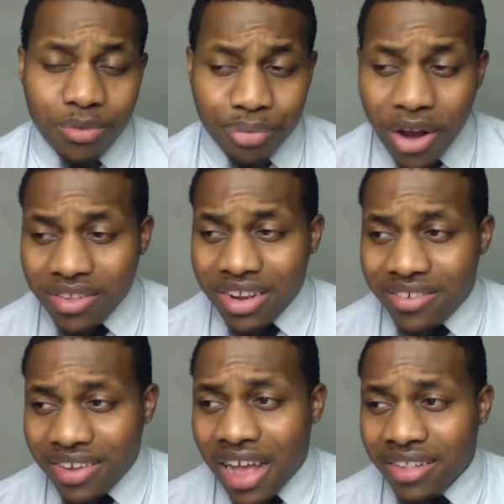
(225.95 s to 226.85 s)
President
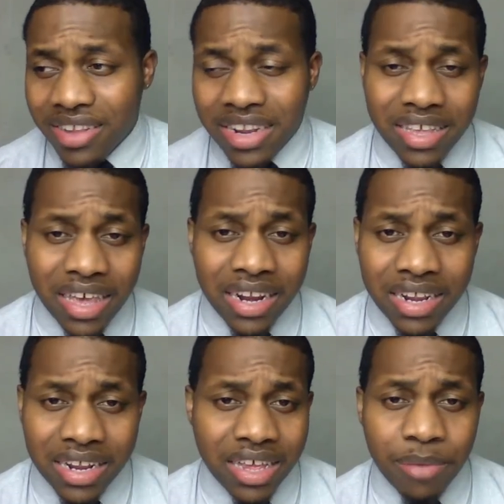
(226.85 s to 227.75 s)
Johnson and
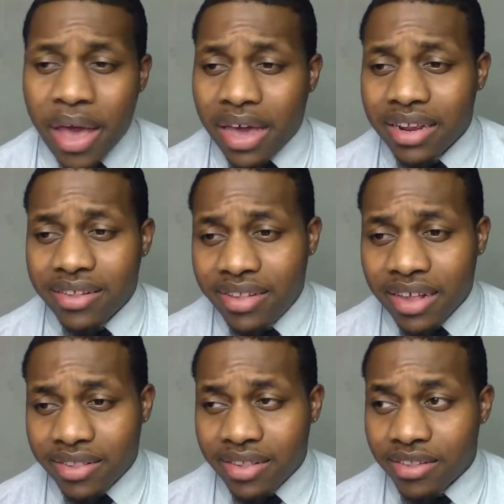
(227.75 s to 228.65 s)
Kennedy did back in the
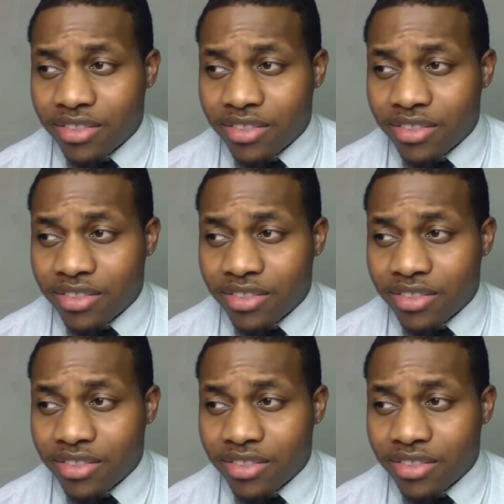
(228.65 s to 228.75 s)
60s.